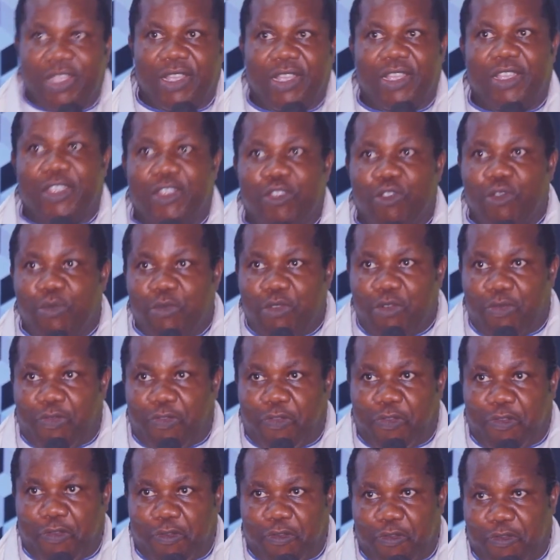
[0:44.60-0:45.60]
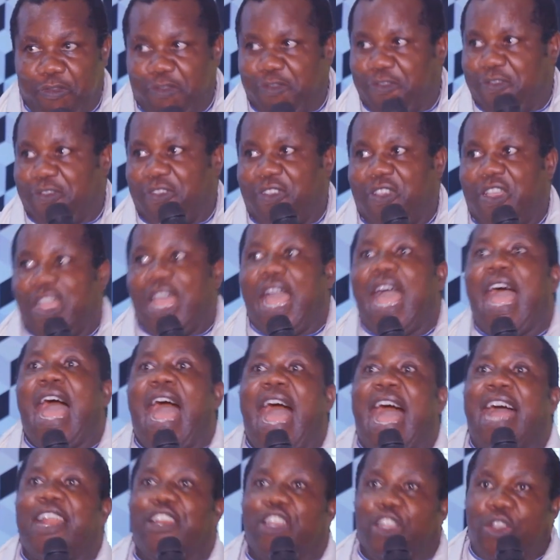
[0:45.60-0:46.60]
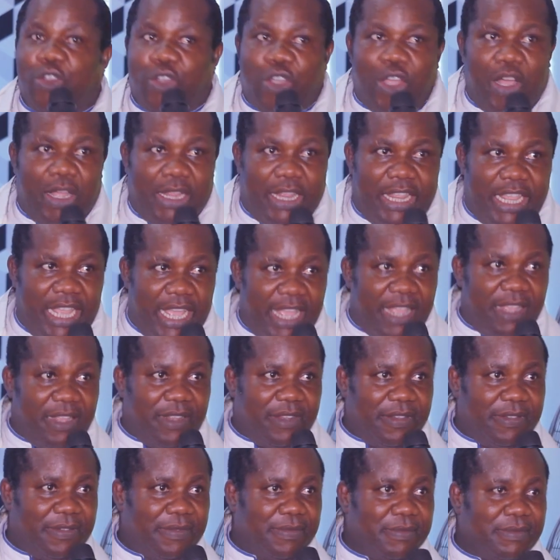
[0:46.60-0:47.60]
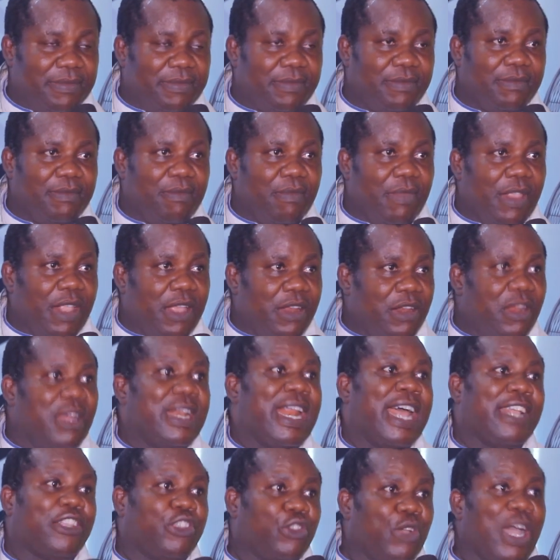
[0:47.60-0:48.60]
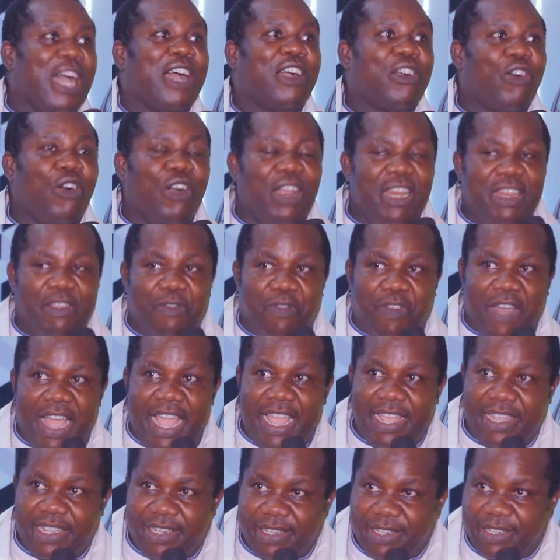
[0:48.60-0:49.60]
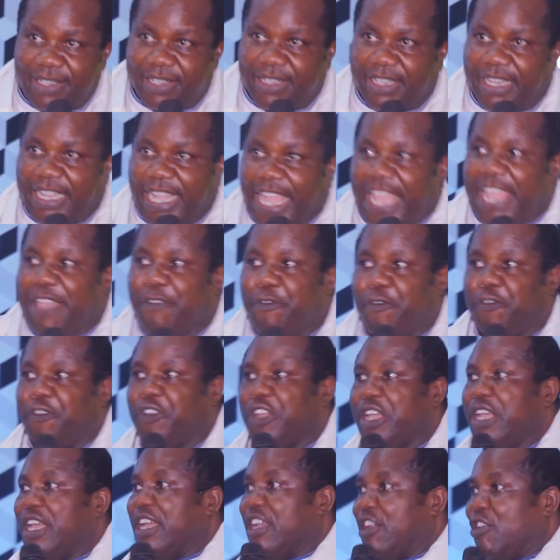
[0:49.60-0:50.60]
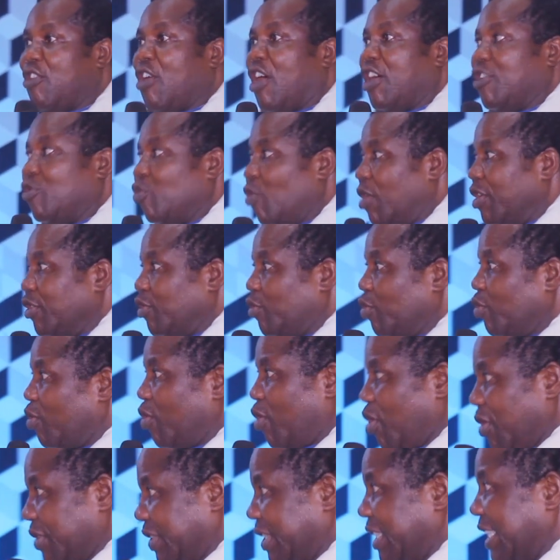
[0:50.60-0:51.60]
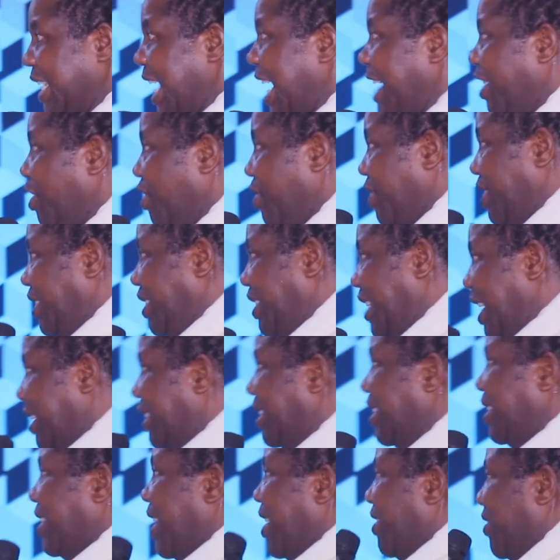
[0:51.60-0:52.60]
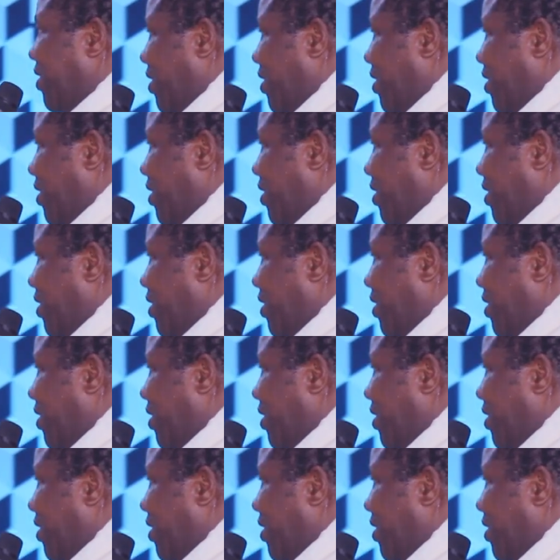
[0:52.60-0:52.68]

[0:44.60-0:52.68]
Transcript: You move. And you got there. Not that you are qualified. If God wants to consider your dirtiness,